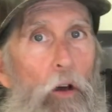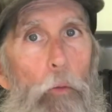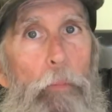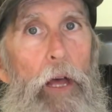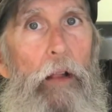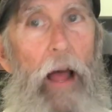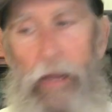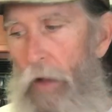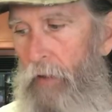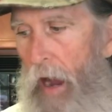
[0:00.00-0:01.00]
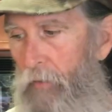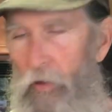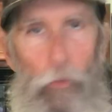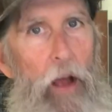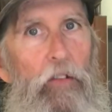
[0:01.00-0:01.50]
going to build, like I've got
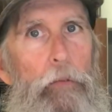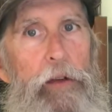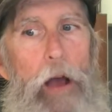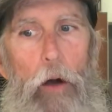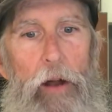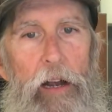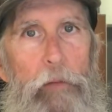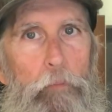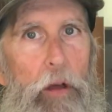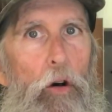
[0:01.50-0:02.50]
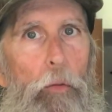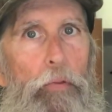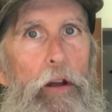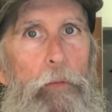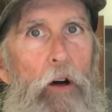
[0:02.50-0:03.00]
the recipe already built
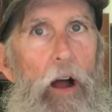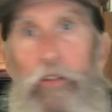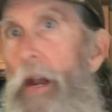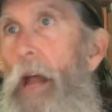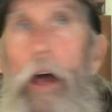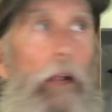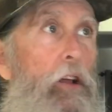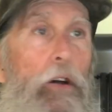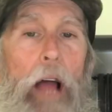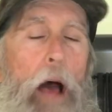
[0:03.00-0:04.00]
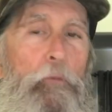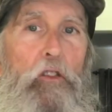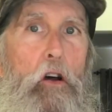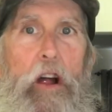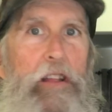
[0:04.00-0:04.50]
pretty much, and look, I'm
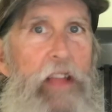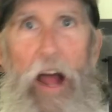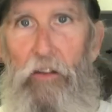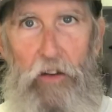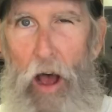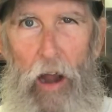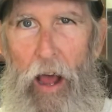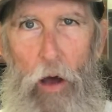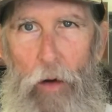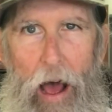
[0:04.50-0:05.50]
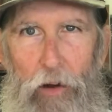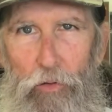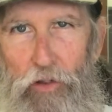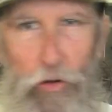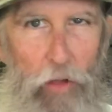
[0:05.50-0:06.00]
sorry, that's not how, I
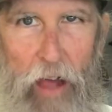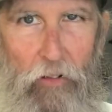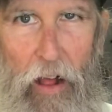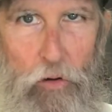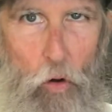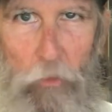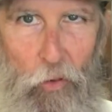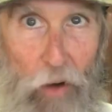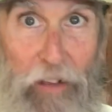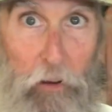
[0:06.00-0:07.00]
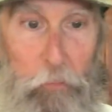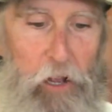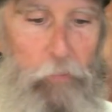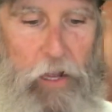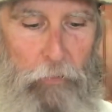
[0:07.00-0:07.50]
don't do things like normal
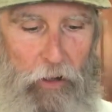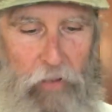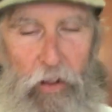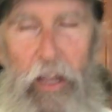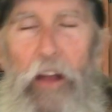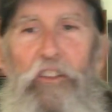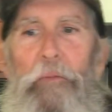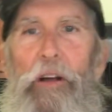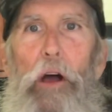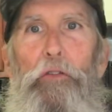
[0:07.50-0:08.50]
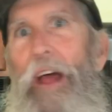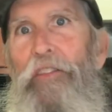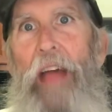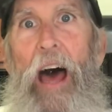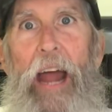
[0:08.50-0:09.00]
recipe people in the kitchen because
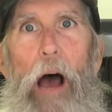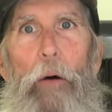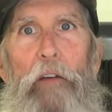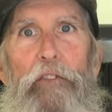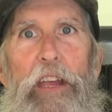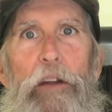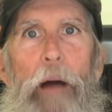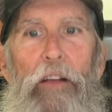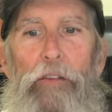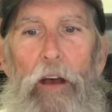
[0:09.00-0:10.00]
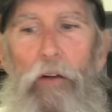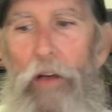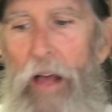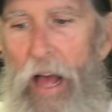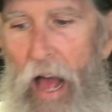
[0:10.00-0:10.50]
that's not how I feed
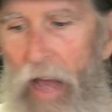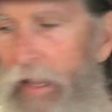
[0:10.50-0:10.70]
myself. I